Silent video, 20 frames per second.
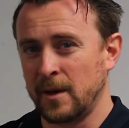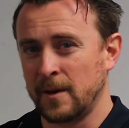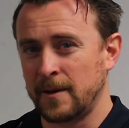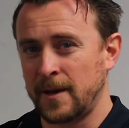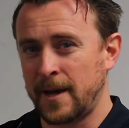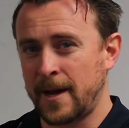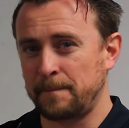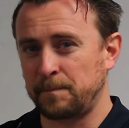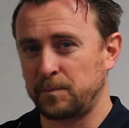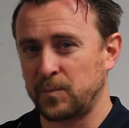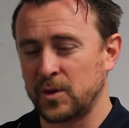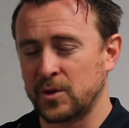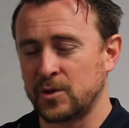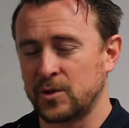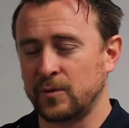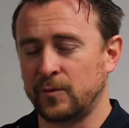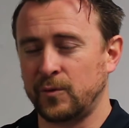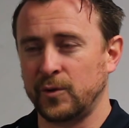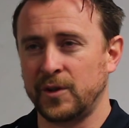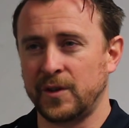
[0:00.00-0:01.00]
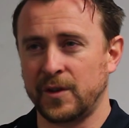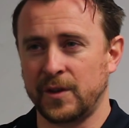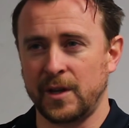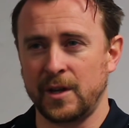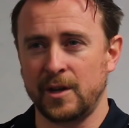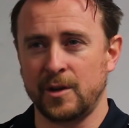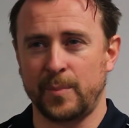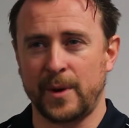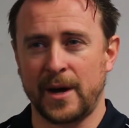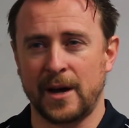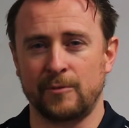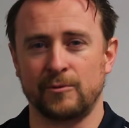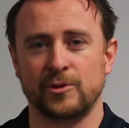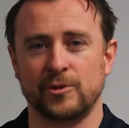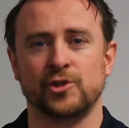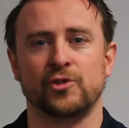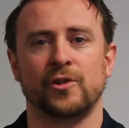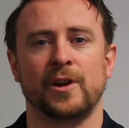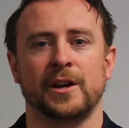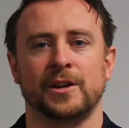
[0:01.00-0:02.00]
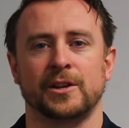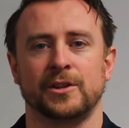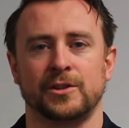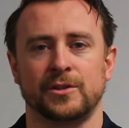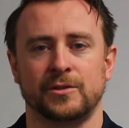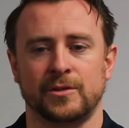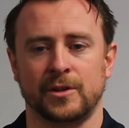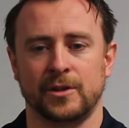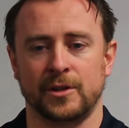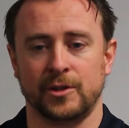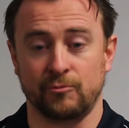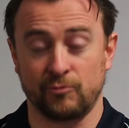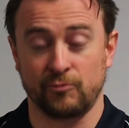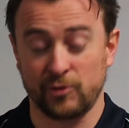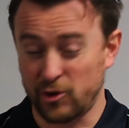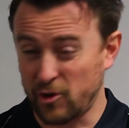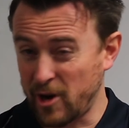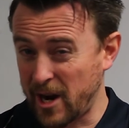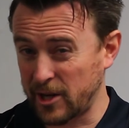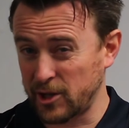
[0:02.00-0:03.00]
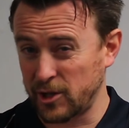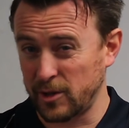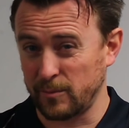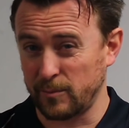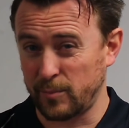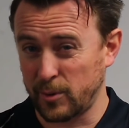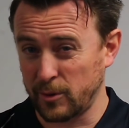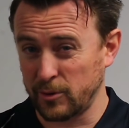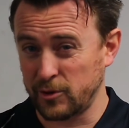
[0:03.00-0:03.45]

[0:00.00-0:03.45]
Yeah, so if we think about retraction, protraction